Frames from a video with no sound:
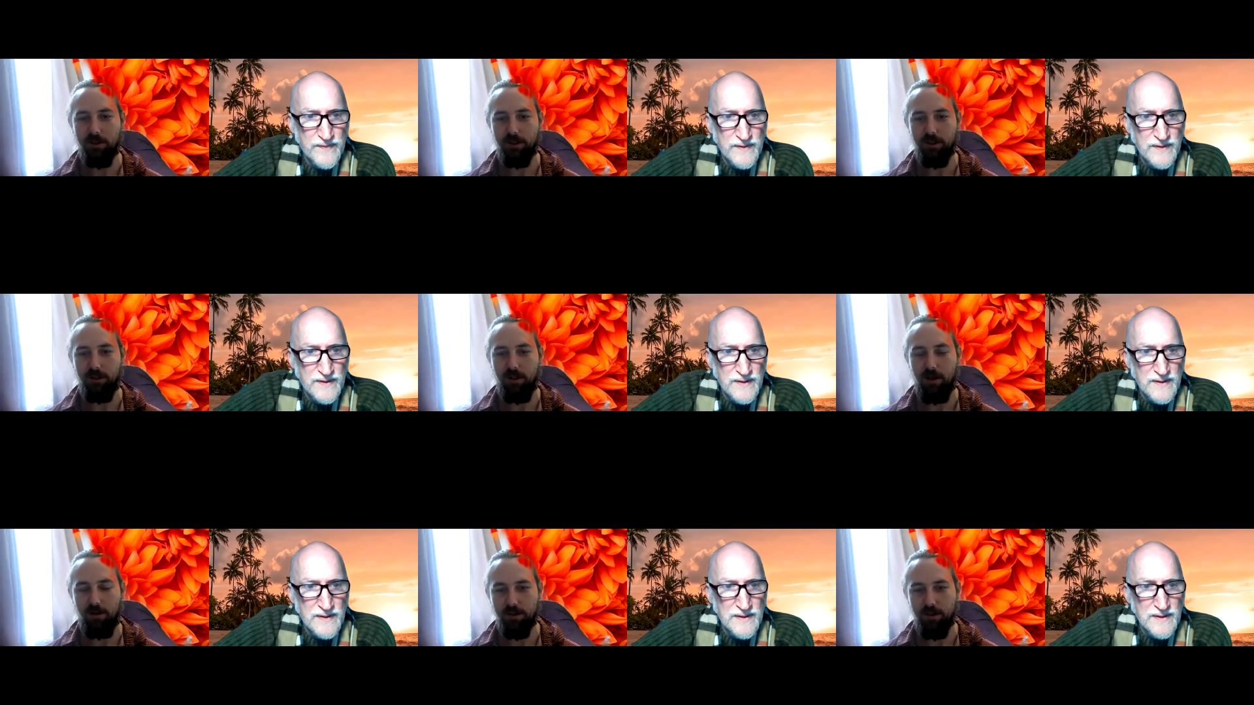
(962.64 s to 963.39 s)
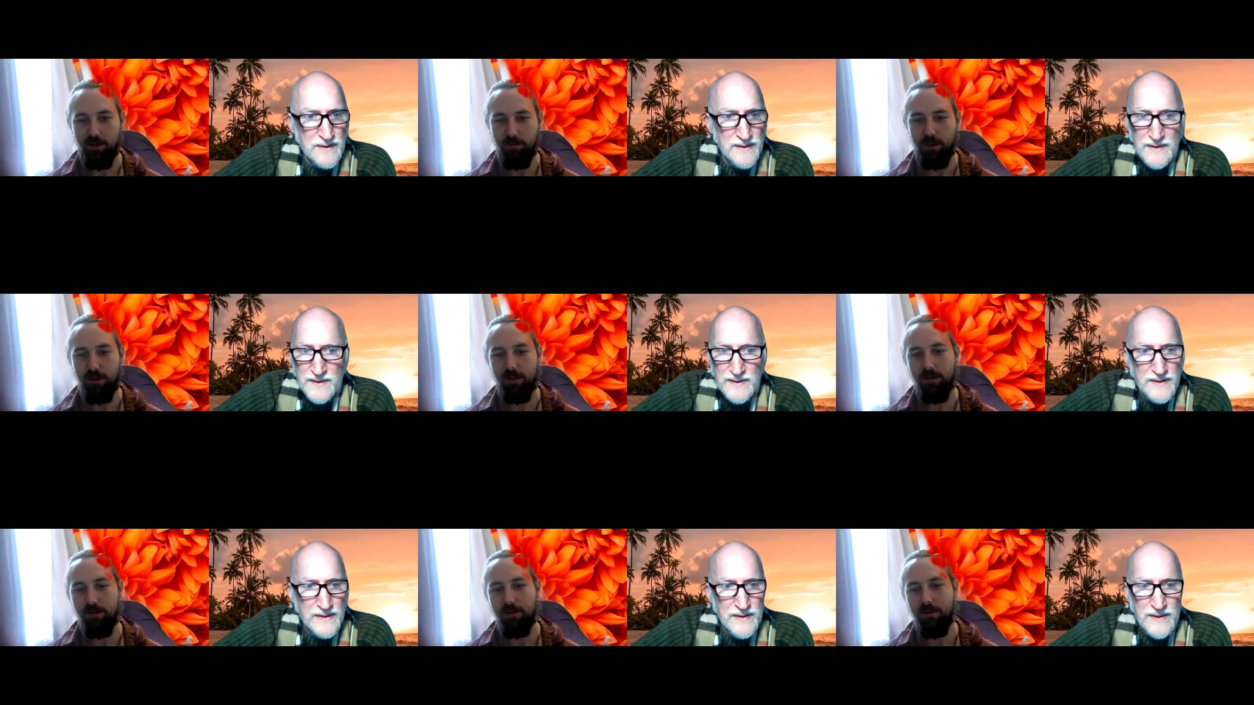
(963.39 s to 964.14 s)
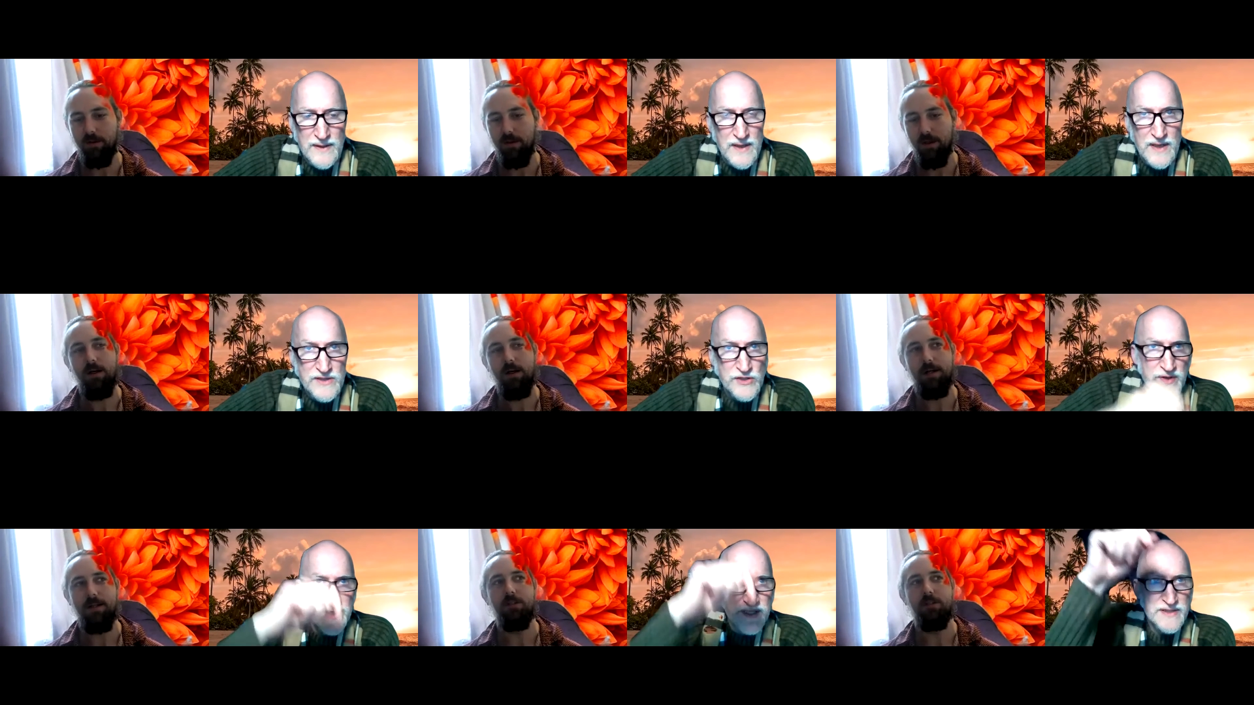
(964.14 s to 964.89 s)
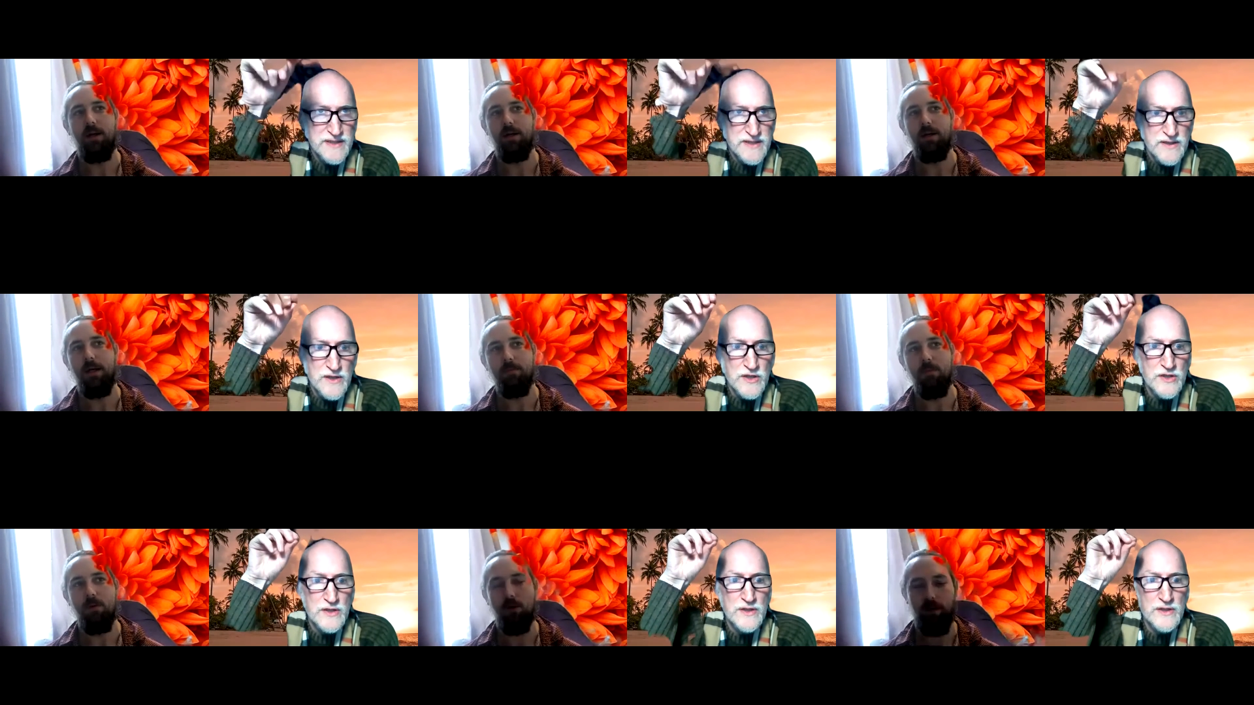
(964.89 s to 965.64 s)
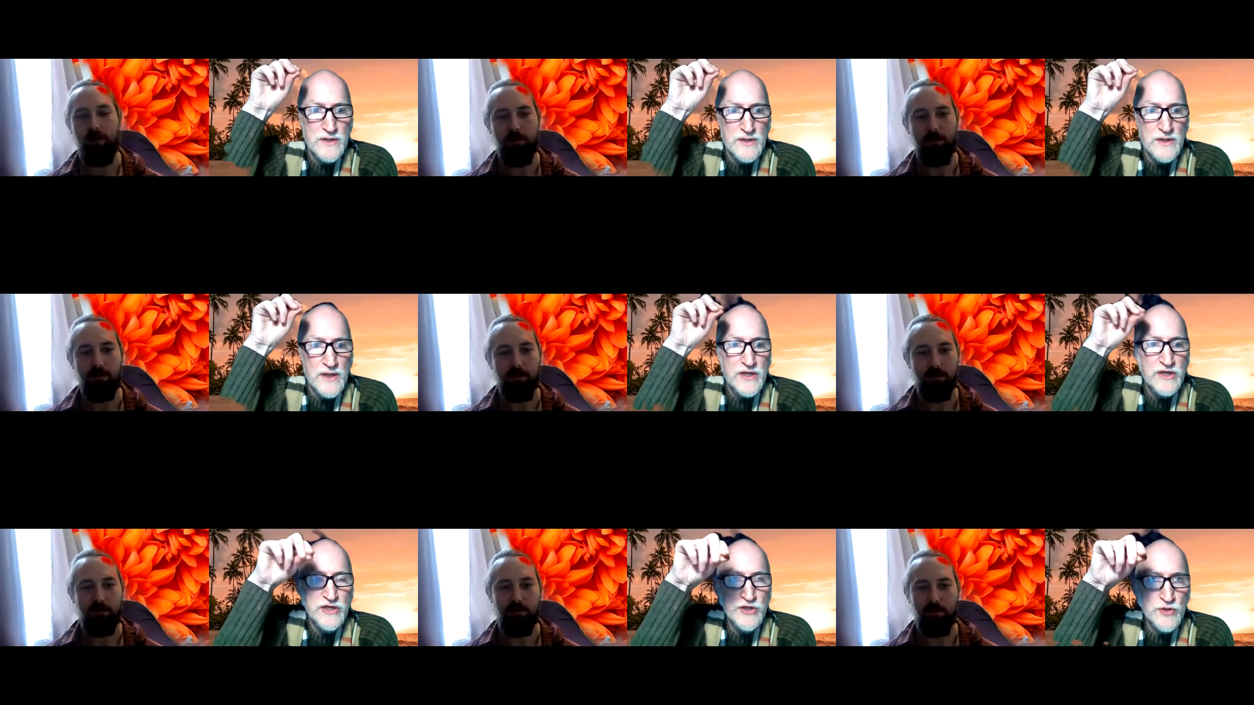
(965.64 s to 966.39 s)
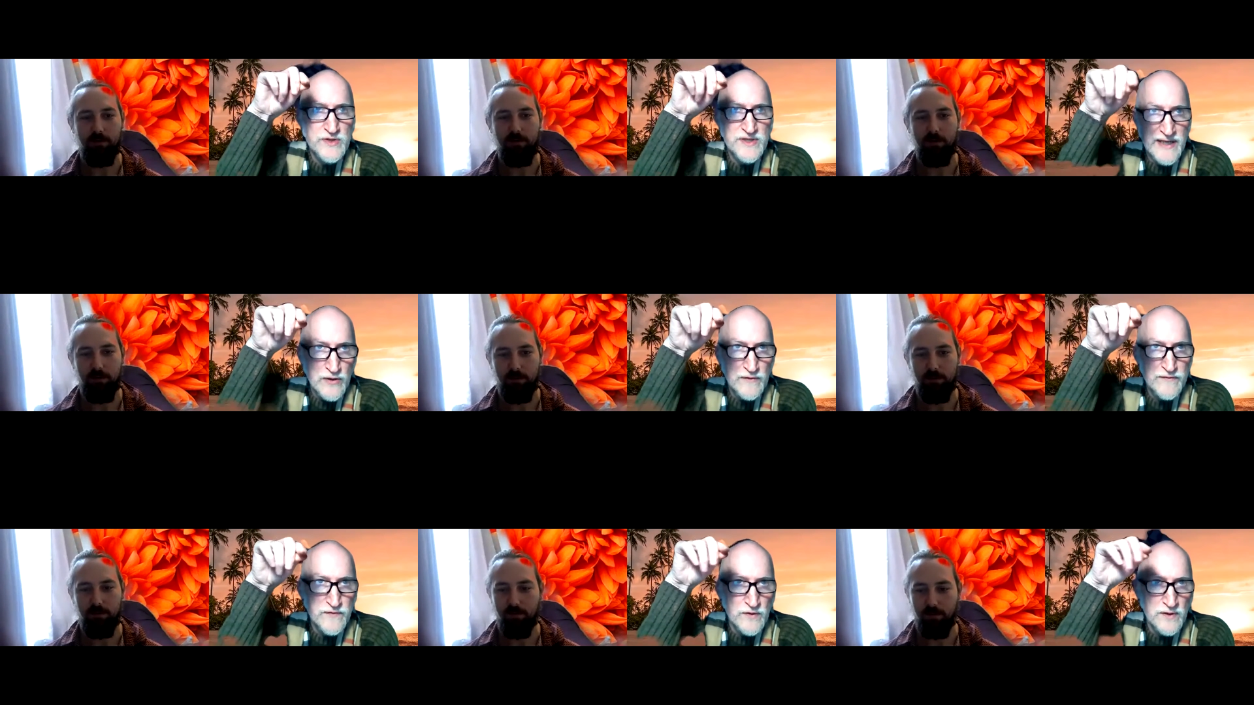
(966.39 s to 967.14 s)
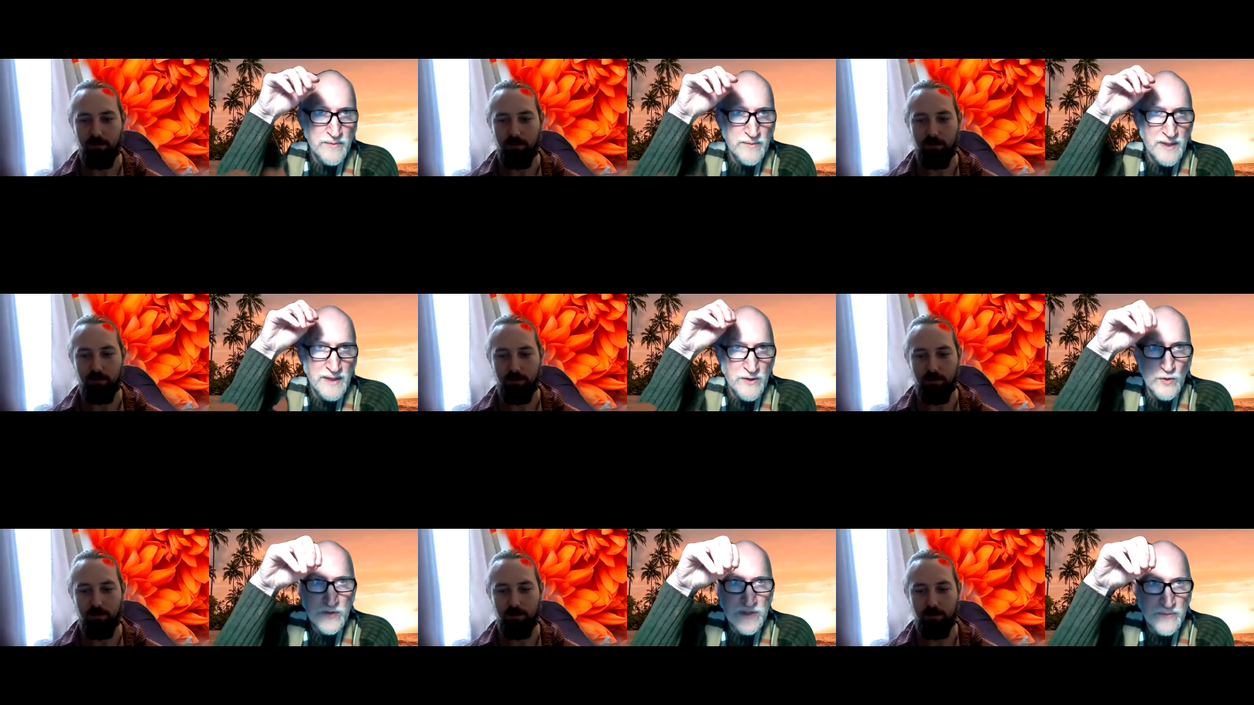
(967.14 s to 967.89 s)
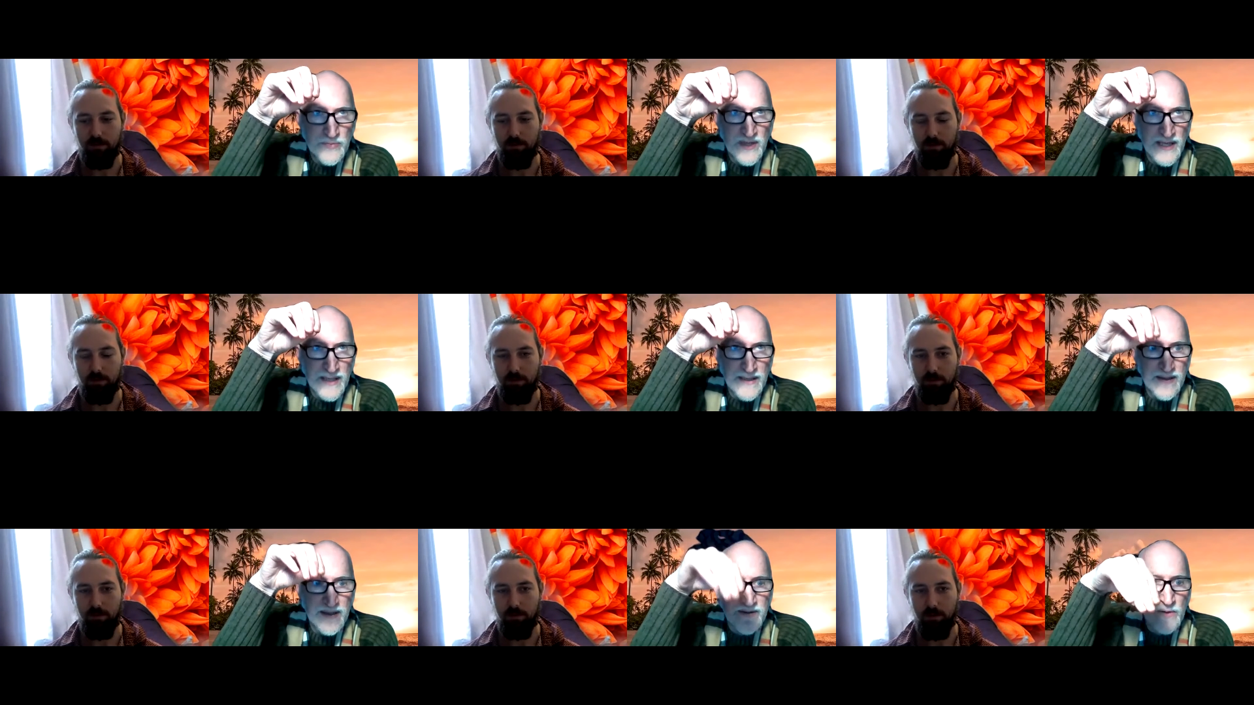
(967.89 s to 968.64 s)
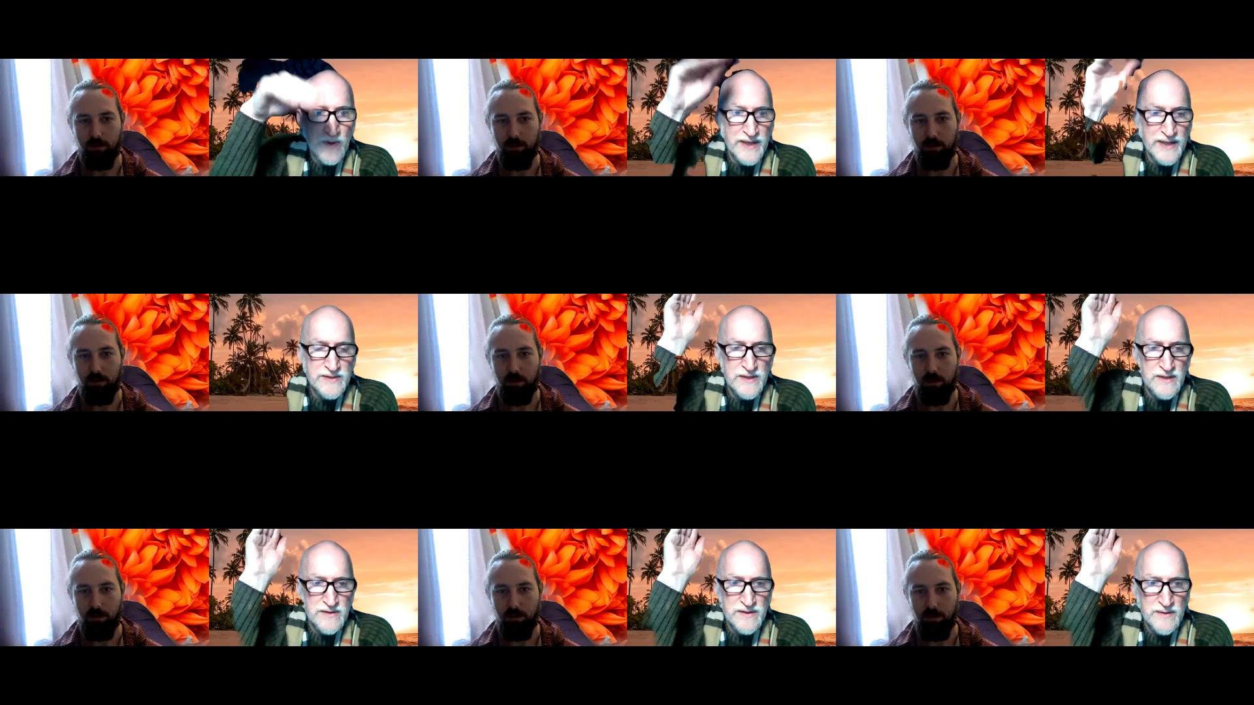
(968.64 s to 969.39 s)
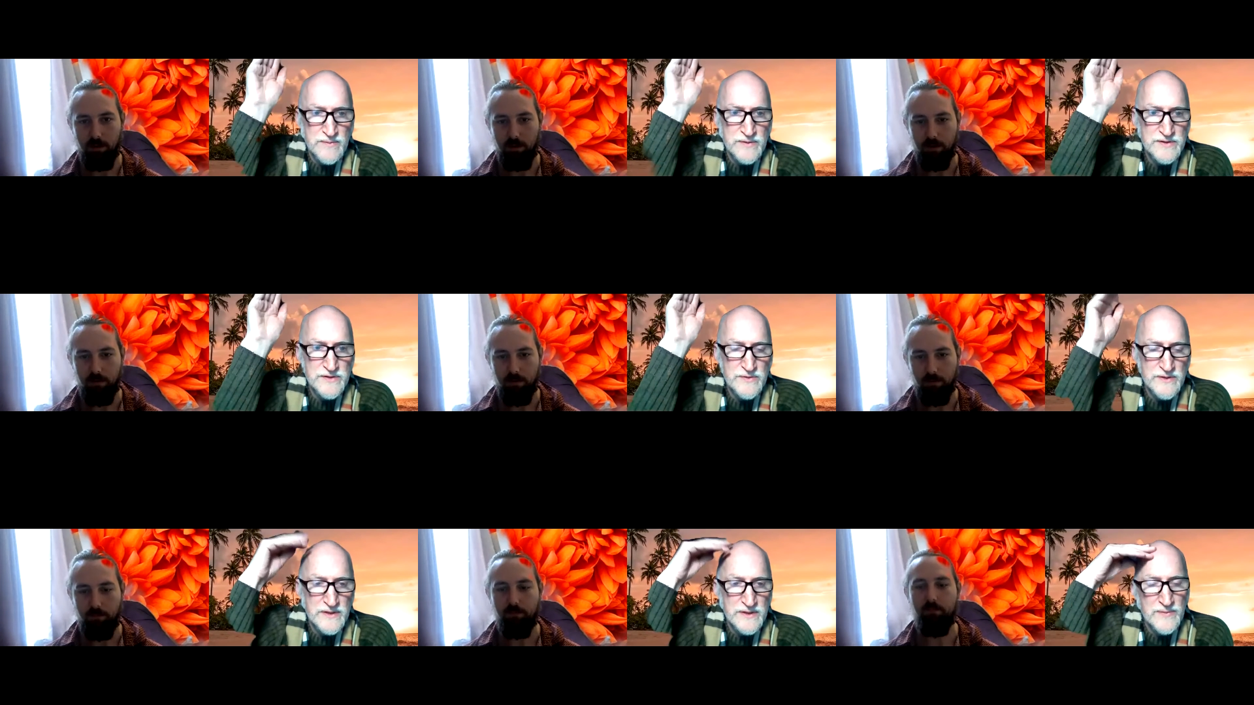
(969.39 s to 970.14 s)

Speaker 1: are not always good but
Speaker 2: i so did try it, to make more of them can you terraform an ocean planet and then raise all the numbers to a good